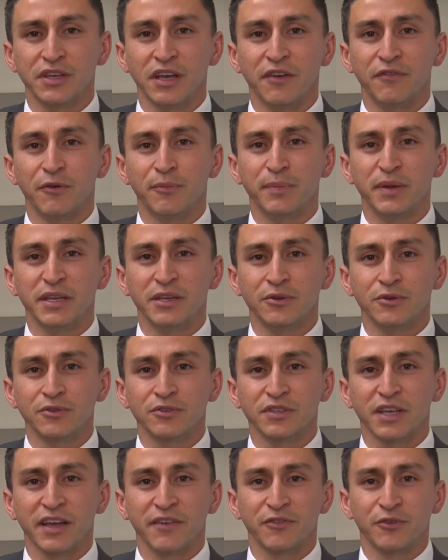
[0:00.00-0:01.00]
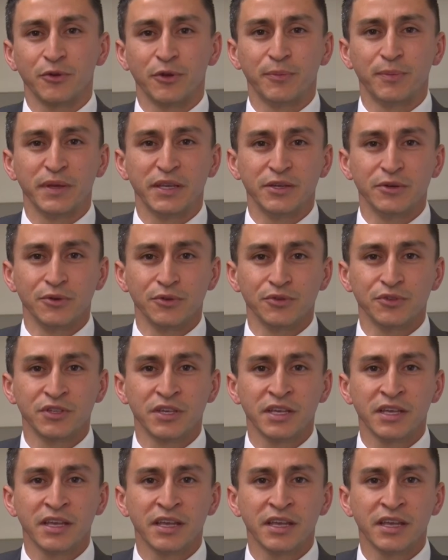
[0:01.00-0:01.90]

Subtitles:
of appeals after appeals